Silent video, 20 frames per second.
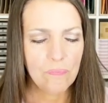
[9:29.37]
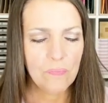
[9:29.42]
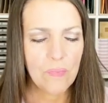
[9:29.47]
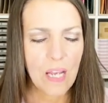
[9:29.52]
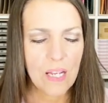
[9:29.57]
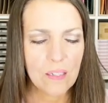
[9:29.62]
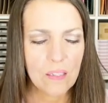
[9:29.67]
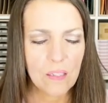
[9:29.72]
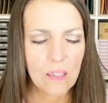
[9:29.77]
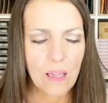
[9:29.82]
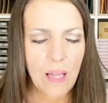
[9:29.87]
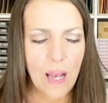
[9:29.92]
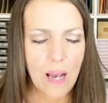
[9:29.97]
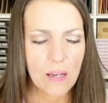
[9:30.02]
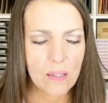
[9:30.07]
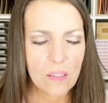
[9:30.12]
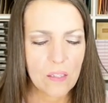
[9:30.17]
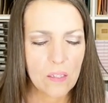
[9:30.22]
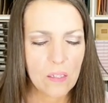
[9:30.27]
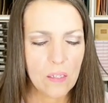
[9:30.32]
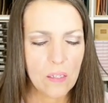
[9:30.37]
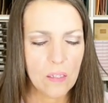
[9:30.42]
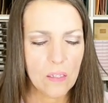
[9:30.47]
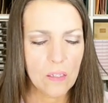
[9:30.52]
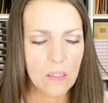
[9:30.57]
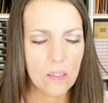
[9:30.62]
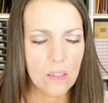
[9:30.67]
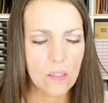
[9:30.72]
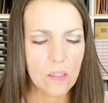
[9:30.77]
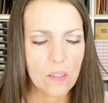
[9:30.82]
that class
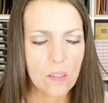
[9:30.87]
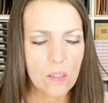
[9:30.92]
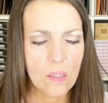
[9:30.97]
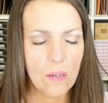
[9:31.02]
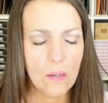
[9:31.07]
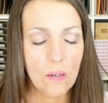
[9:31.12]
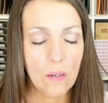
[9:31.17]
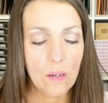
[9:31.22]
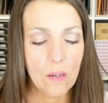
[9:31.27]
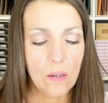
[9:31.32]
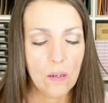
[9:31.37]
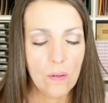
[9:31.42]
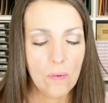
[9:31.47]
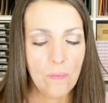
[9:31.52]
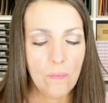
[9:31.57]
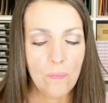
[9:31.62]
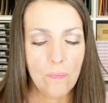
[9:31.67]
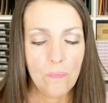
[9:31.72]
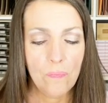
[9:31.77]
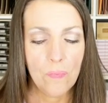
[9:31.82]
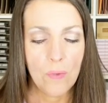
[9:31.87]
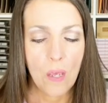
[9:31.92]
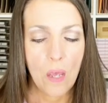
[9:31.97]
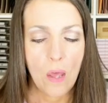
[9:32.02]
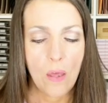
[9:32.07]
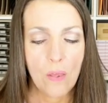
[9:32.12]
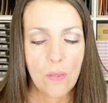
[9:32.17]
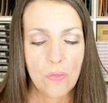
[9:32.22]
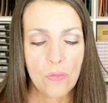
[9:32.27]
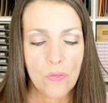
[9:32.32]
is
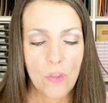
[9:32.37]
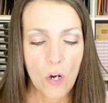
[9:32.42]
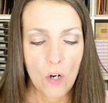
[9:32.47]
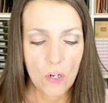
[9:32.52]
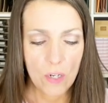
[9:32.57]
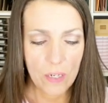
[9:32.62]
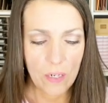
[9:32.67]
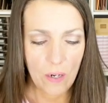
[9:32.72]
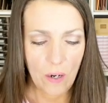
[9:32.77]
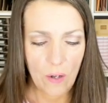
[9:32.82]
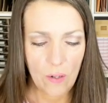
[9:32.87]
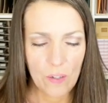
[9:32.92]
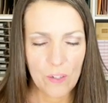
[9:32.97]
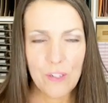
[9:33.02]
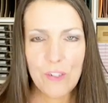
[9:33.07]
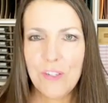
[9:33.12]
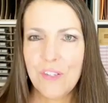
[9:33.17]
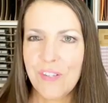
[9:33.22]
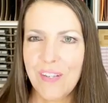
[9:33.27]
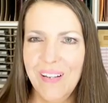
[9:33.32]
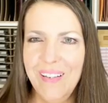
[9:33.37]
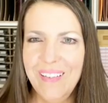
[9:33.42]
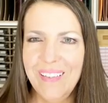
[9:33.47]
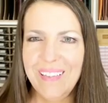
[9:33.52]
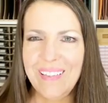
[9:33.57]
$30